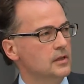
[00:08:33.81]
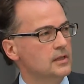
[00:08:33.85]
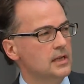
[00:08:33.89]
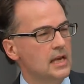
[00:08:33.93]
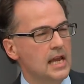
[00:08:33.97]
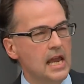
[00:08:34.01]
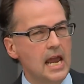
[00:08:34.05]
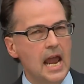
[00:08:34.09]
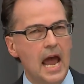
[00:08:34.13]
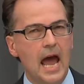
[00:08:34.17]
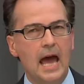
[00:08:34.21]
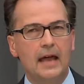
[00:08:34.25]

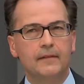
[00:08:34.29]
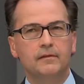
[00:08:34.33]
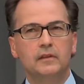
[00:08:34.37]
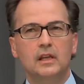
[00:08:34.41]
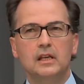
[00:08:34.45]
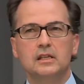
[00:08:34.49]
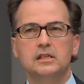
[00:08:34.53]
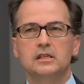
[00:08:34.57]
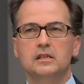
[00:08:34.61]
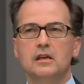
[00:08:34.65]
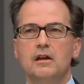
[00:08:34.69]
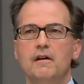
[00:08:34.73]
He had
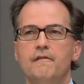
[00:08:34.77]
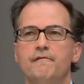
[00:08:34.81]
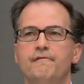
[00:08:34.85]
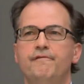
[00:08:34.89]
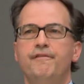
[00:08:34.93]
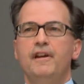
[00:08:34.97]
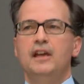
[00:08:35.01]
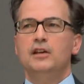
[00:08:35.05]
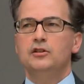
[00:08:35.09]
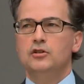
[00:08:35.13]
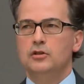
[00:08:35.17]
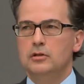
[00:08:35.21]
this
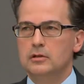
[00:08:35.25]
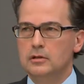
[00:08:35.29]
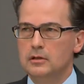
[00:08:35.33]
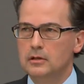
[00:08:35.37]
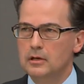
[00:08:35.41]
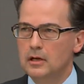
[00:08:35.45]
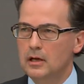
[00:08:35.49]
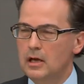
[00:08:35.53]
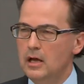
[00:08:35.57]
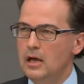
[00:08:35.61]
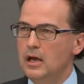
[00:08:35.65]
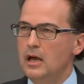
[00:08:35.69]

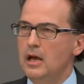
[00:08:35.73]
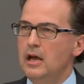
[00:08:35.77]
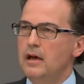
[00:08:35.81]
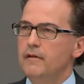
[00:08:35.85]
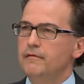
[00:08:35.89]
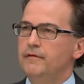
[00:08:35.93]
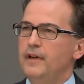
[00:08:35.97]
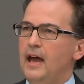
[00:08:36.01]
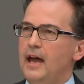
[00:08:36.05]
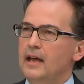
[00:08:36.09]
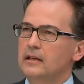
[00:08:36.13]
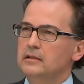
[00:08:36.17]
vision
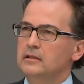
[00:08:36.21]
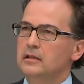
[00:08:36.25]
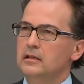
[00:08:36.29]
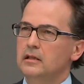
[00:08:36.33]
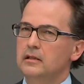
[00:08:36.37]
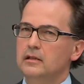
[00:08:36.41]
that